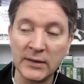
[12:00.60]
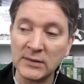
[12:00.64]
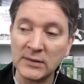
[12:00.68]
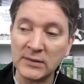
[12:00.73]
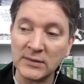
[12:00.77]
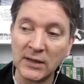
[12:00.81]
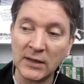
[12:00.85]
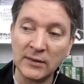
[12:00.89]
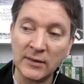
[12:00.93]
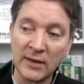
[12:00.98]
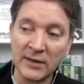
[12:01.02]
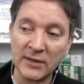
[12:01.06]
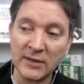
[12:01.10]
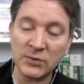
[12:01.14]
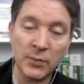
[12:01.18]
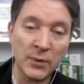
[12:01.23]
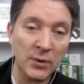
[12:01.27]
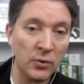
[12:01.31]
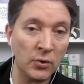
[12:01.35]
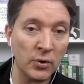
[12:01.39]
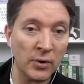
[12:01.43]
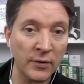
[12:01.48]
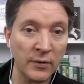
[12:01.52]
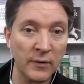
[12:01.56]
is coming from.
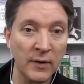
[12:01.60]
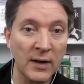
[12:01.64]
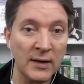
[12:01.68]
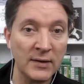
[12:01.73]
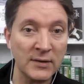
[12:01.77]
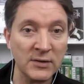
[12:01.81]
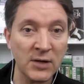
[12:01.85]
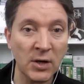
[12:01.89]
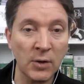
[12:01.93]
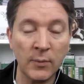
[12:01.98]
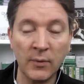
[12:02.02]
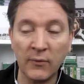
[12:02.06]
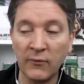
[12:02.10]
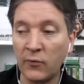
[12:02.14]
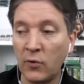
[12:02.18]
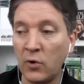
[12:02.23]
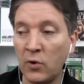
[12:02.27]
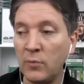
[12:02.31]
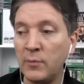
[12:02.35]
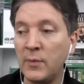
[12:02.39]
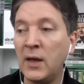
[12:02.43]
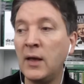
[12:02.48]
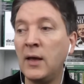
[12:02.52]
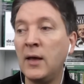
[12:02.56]
If we're going to
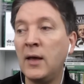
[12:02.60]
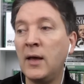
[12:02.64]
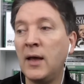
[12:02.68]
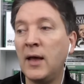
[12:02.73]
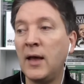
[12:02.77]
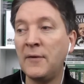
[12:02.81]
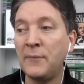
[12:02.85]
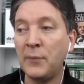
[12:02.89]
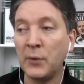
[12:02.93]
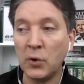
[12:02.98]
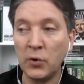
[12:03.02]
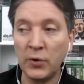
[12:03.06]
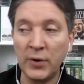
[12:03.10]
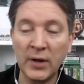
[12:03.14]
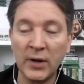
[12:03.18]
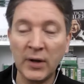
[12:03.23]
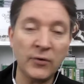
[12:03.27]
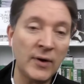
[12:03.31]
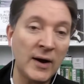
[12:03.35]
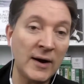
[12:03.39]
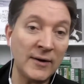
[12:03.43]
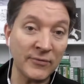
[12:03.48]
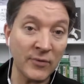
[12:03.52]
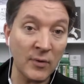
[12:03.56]
craft them open and craft
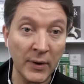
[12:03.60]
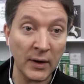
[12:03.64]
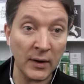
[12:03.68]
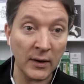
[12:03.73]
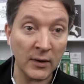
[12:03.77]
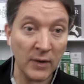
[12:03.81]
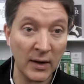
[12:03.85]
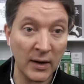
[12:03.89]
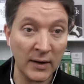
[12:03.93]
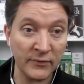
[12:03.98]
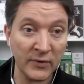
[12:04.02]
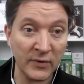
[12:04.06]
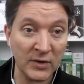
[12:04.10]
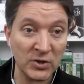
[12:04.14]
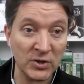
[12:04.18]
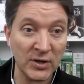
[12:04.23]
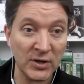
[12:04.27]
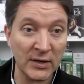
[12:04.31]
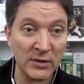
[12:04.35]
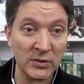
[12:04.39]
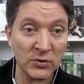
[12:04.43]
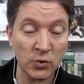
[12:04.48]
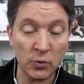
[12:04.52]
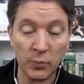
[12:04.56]
a chance open for
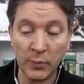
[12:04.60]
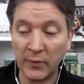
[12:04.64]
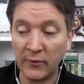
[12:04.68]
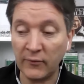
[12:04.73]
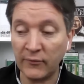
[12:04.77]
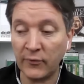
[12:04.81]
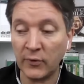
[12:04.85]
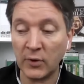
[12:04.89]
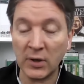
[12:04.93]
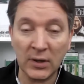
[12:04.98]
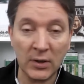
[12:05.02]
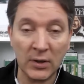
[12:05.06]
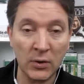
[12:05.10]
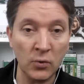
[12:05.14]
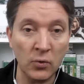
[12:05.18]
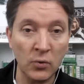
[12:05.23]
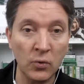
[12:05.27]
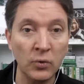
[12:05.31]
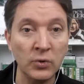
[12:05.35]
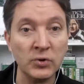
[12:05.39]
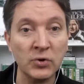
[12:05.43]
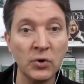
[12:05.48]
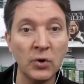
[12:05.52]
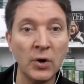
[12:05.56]
Kyogo, it's going to come down
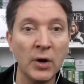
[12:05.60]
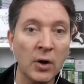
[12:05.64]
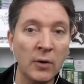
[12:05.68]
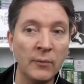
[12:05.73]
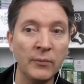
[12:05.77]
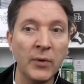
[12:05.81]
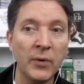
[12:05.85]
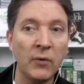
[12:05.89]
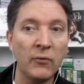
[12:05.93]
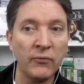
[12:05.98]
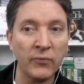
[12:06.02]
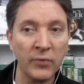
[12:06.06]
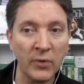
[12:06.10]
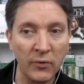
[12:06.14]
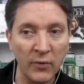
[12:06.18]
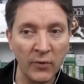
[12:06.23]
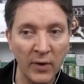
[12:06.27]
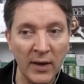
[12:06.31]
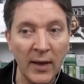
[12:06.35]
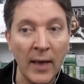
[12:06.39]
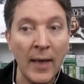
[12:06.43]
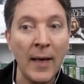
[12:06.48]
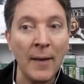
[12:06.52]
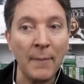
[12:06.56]
for the right based
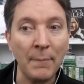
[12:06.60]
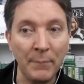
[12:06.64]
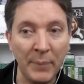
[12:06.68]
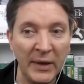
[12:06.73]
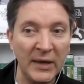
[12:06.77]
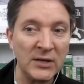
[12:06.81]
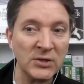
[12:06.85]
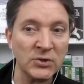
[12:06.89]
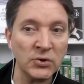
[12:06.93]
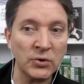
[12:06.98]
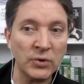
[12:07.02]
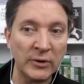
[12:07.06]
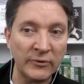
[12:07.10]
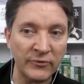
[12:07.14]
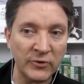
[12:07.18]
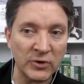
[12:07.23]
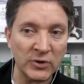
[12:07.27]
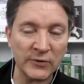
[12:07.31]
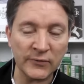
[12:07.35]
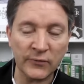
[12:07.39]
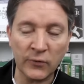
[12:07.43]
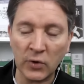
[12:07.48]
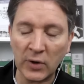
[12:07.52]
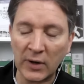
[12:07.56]
on the first
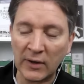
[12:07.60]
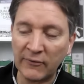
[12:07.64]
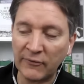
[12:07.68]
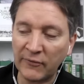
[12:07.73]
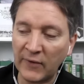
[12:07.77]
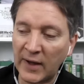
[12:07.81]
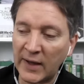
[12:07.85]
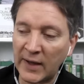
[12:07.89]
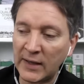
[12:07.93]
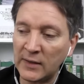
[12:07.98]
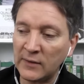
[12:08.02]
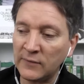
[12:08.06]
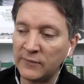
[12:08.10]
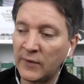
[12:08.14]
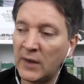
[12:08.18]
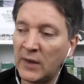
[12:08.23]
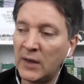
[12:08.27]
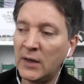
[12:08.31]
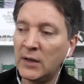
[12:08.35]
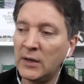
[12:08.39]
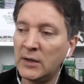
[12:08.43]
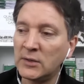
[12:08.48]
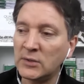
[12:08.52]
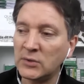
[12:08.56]
45. So I
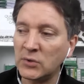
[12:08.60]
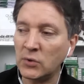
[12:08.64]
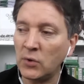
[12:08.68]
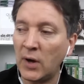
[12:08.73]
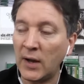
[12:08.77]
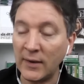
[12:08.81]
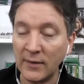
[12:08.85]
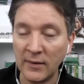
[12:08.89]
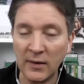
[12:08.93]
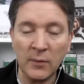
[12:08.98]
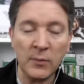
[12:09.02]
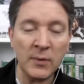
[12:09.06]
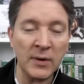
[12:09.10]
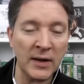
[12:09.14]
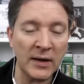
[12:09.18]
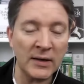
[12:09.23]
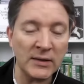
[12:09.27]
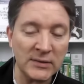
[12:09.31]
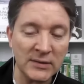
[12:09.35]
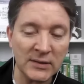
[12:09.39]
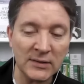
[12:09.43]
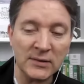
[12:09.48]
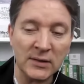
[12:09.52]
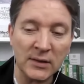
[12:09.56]
agree with that to a degree. I
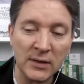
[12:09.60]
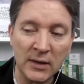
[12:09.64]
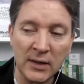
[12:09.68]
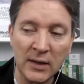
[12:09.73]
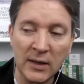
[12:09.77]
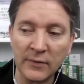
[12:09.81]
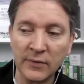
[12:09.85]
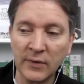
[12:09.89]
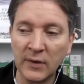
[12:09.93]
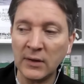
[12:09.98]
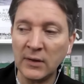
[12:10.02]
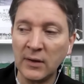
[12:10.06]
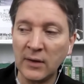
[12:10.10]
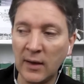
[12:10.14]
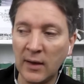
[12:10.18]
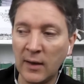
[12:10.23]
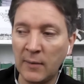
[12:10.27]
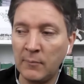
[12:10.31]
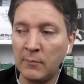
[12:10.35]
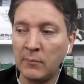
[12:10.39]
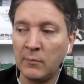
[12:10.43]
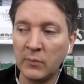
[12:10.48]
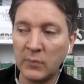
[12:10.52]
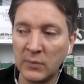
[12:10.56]
think Taylor's
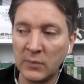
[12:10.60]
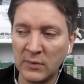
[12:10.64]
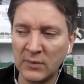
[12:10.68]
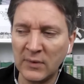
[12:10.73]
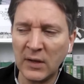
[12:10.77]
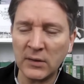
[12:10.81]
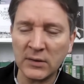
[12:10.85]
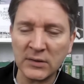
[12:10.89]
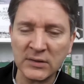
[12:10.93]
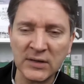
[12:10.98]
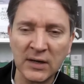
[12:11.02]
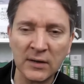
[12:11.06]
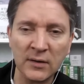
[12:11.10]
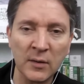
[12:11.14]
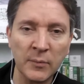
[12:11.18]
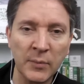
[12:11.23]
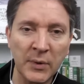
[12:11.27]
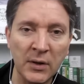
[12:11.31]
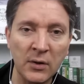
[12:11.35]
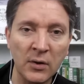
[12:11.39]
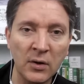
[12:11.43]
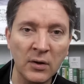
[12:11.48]
certainly been nullified.